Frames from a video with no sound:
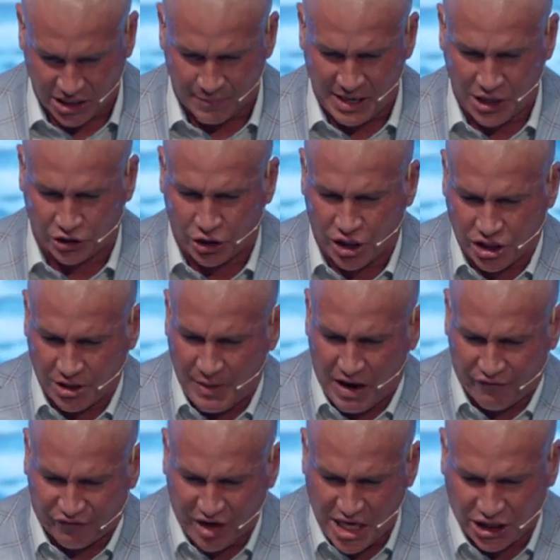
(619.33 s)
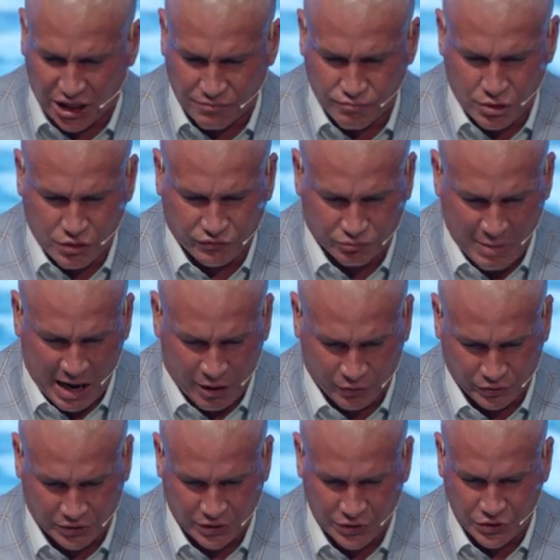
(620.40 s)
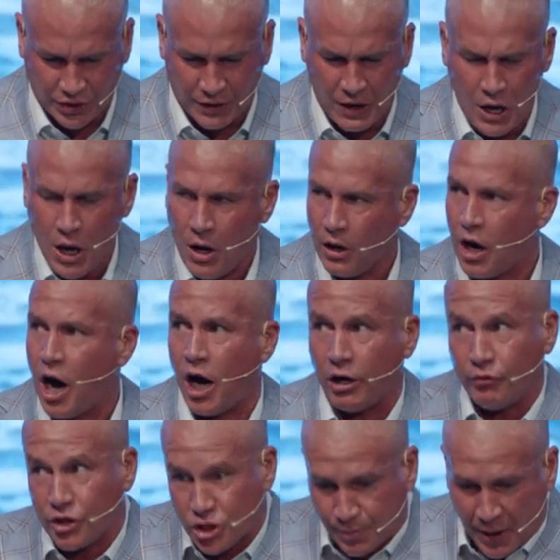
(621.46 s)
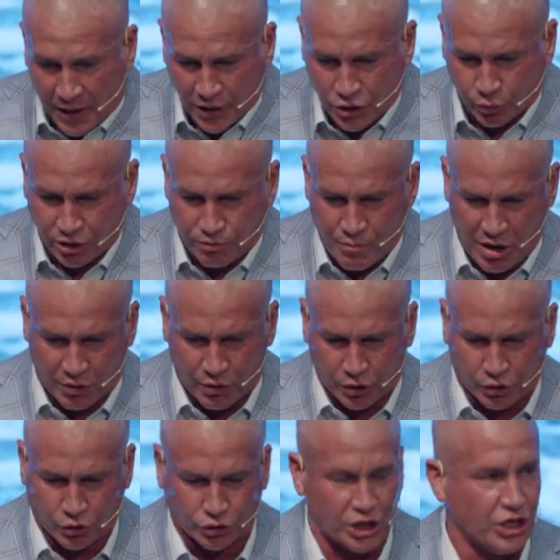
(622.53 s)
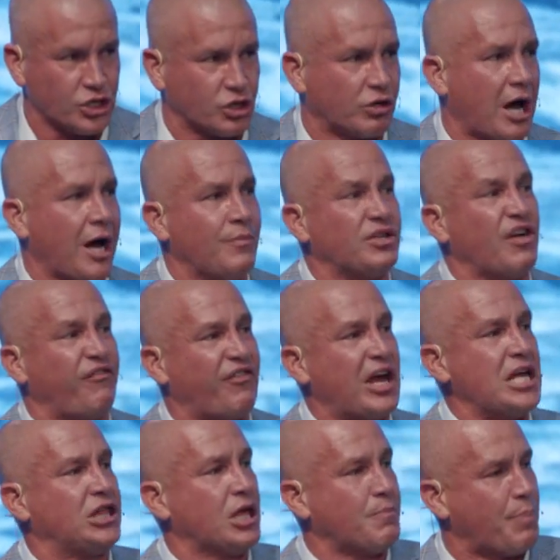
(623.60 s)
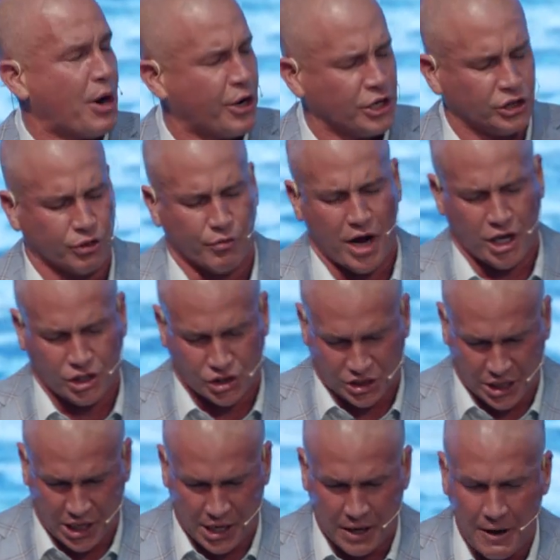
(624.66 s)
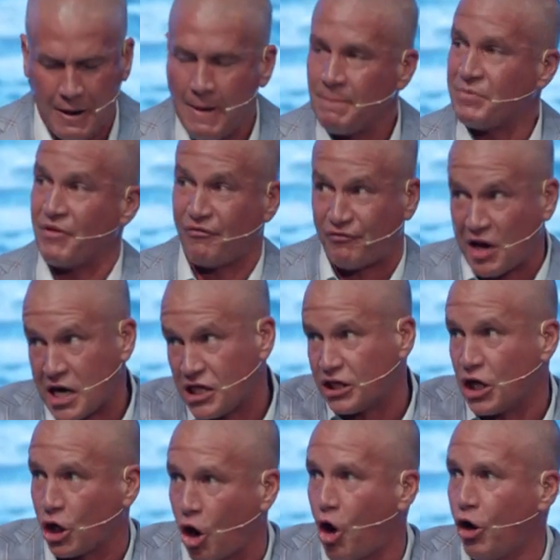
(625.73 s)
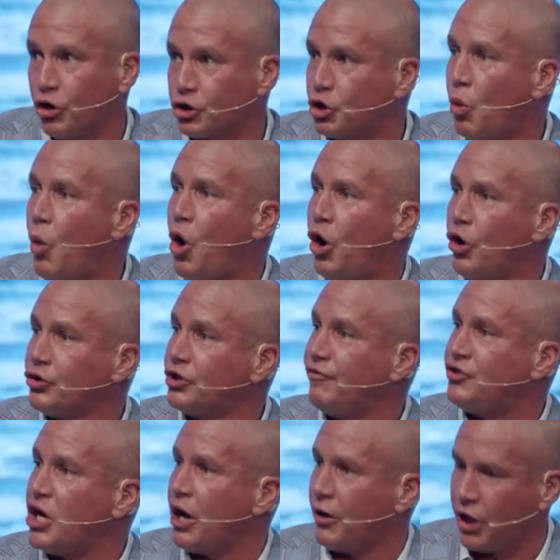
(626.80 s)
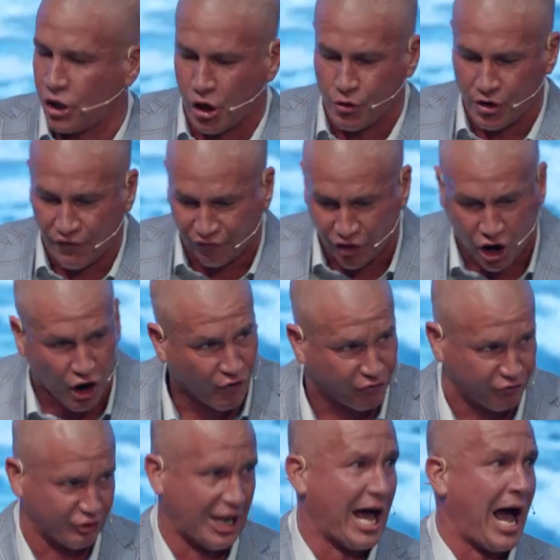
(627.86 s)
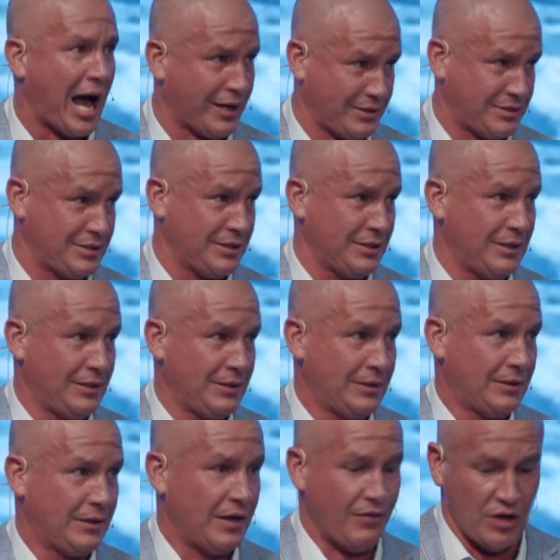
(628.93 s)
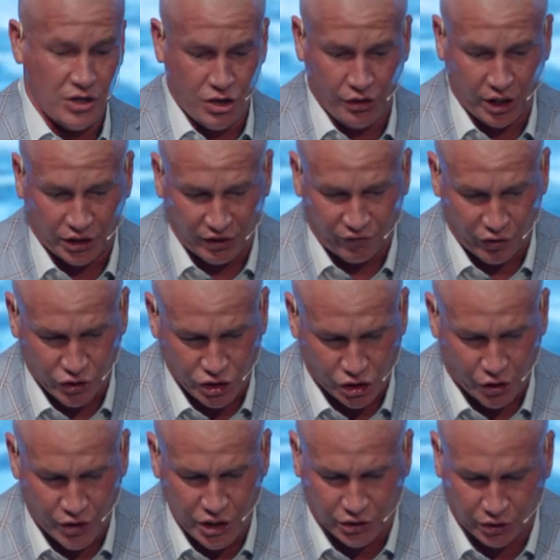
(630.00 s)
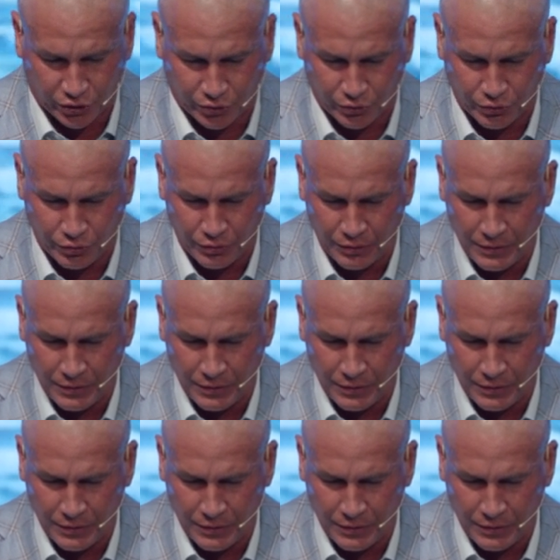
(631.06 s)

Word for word: I mean, he talks about faith that moves mountains and God responds with miracles. He describes the faith that parted the Red Sea, the faith that caused the walls of Jericho to fall flat. And then you get to verse 32.